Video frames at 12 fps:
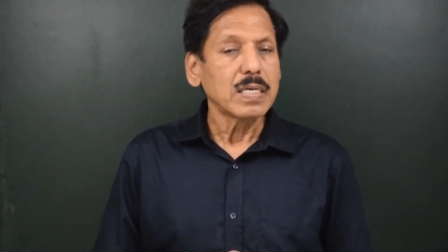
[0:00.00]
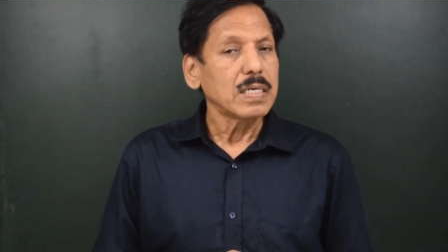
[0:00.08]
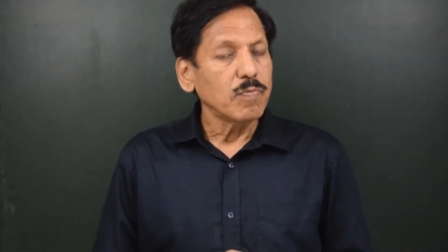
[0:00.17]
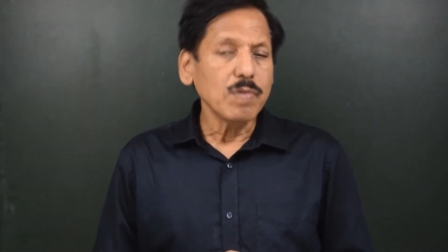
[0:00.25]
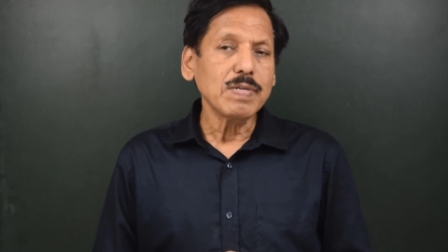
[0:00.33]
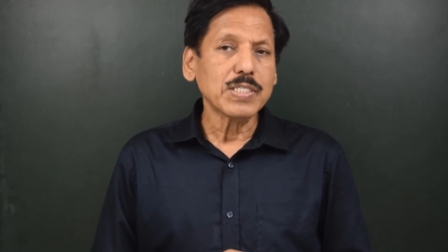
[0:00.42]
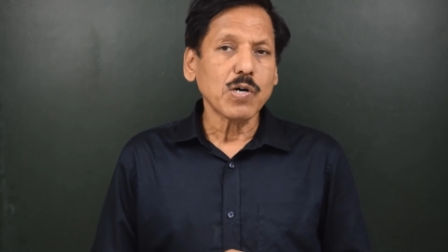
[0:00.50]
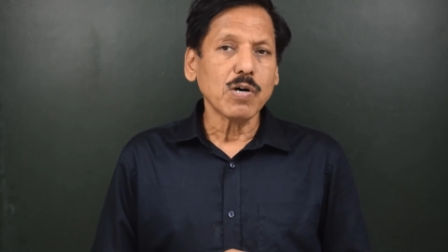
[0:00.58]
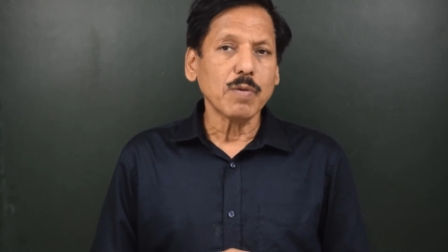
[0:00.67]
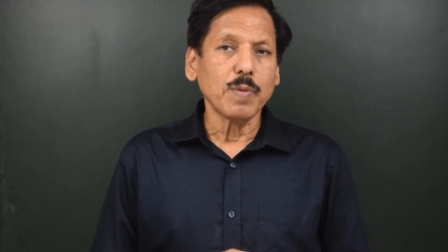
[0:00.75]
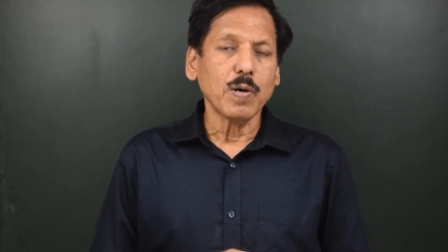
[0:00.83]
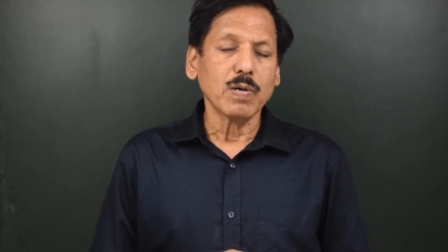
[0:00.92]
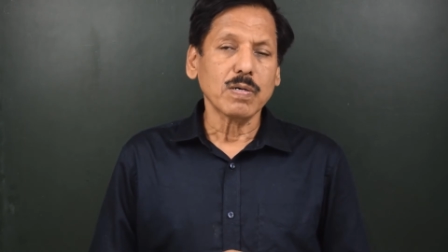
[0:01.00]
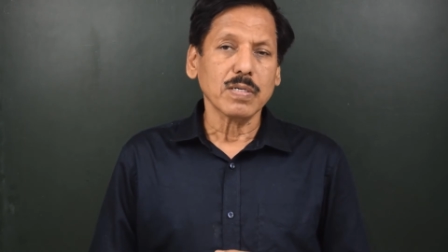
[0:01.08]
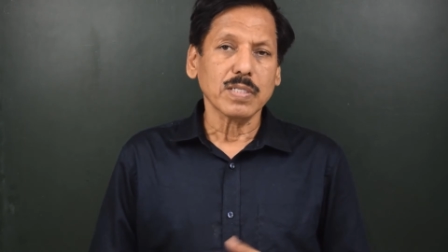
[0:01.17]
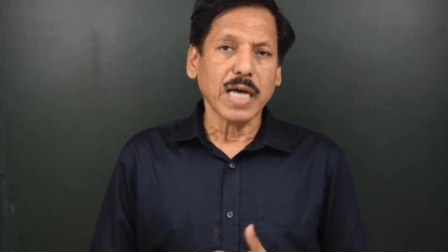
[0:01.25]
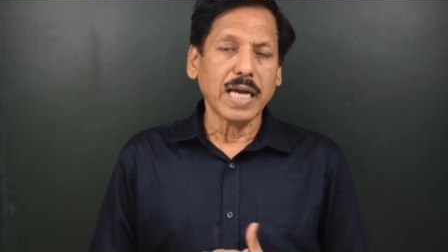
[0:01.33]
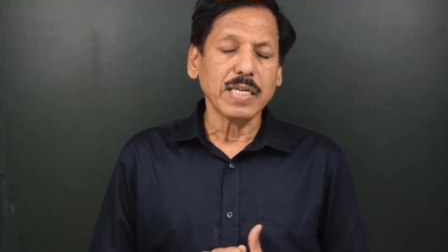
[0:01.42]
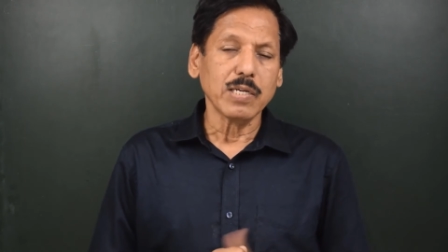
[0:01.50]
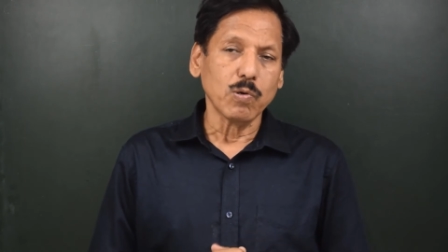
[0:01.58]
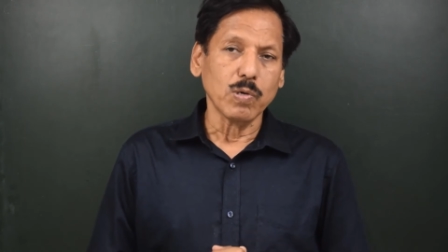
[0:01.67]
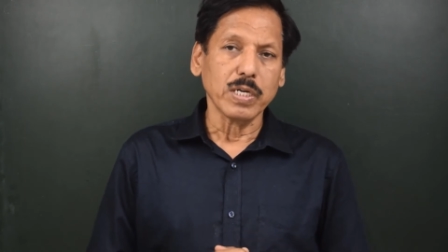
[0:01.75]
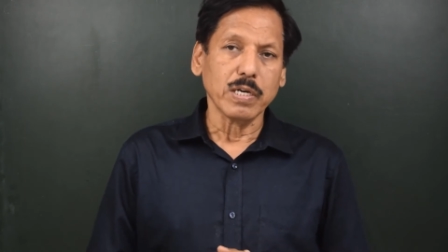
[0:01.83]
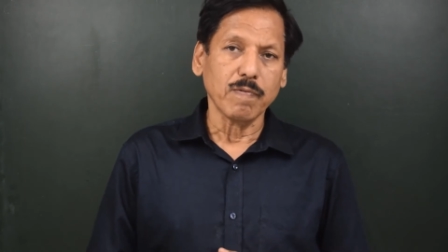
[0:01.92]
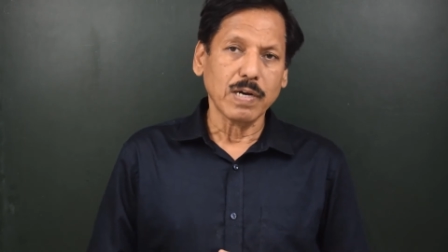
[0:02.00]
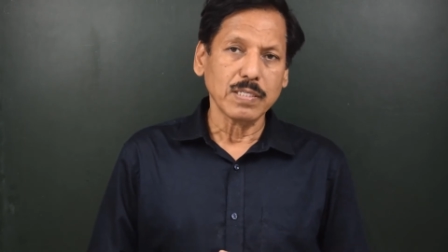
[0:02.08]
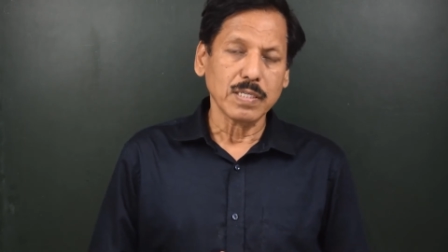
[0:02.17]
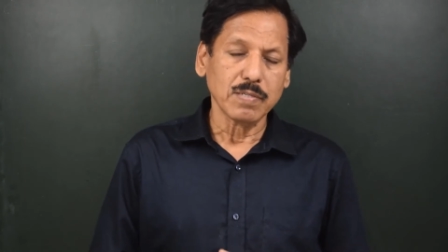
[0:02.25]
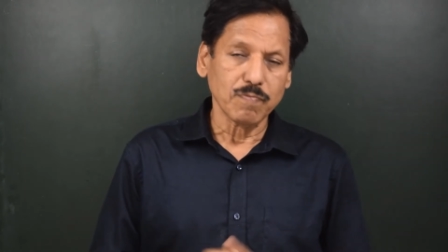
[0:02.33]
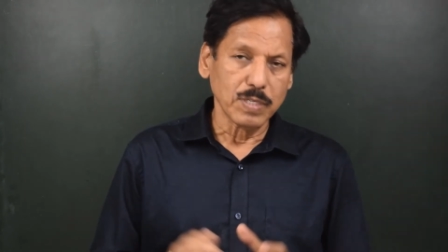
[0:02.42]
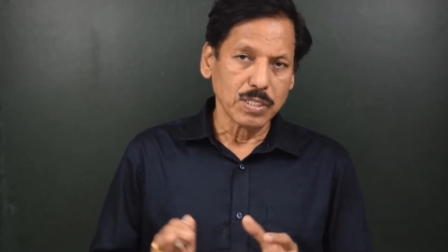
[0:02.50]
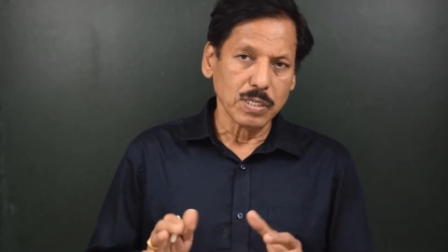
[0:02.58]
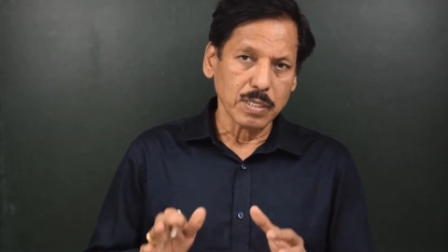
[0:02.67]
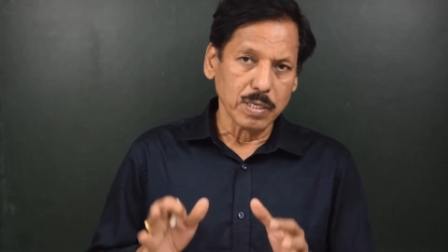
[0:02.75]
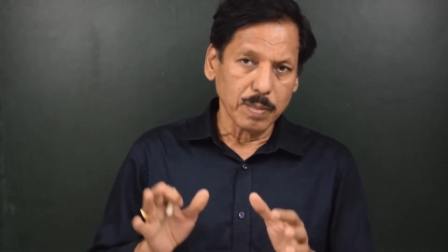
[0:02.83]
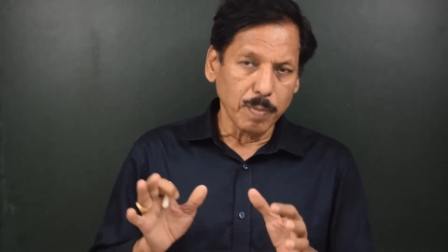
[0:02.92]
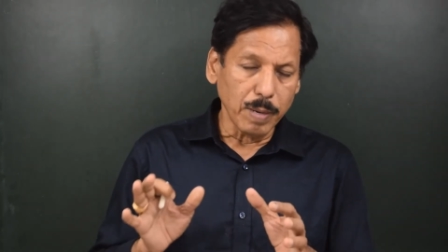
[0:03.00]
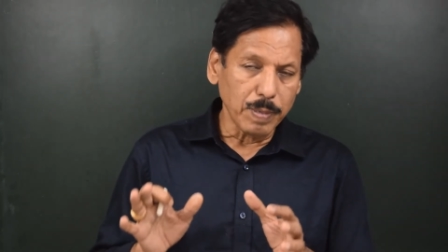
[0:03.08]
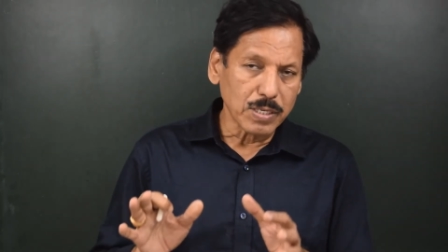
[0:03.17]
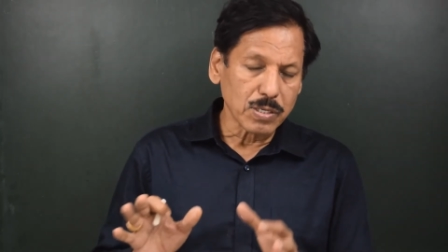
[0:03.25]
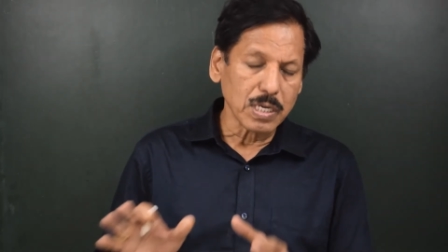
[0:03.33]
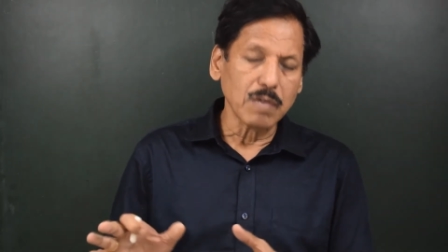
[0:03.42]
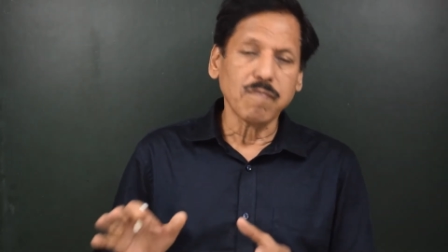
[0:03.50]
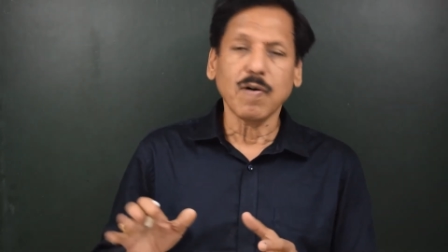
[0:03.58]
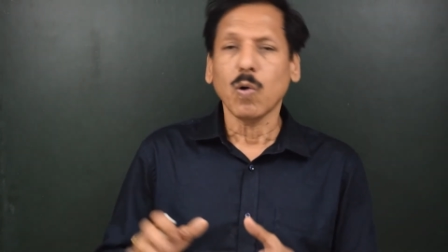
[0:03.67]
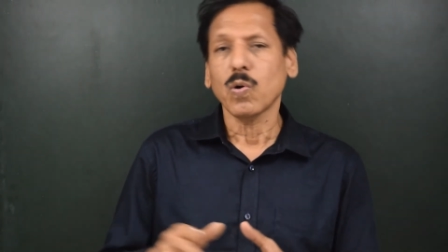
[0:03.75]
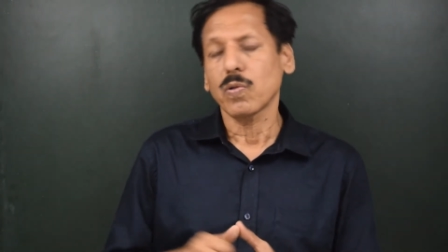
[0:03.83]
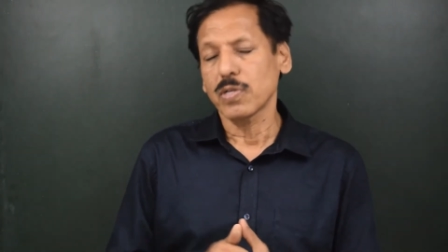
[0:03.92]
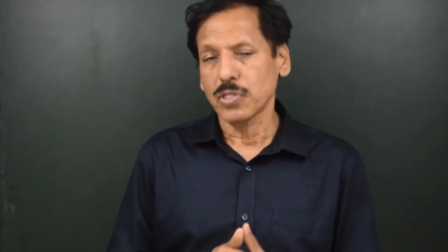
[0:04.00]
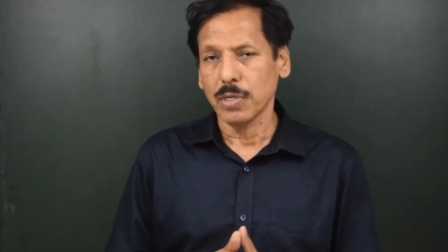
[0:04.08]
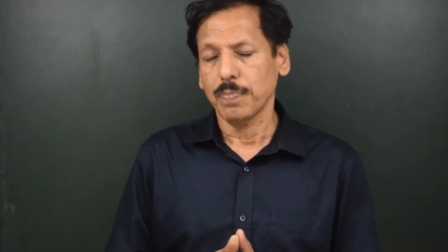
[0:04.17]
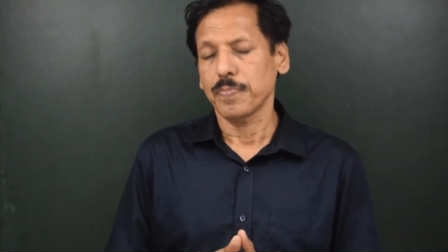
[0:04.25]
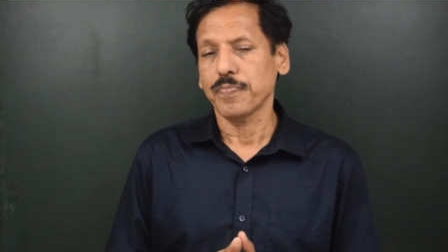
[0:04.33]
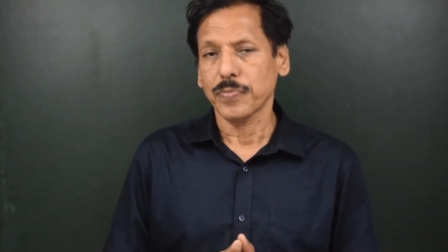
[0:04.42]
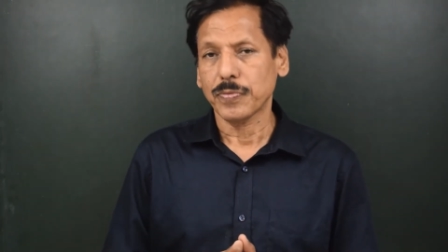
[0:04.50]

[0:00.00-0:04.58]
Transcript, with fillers: We will talk about the anti-rolling devices which may be still found on the ship.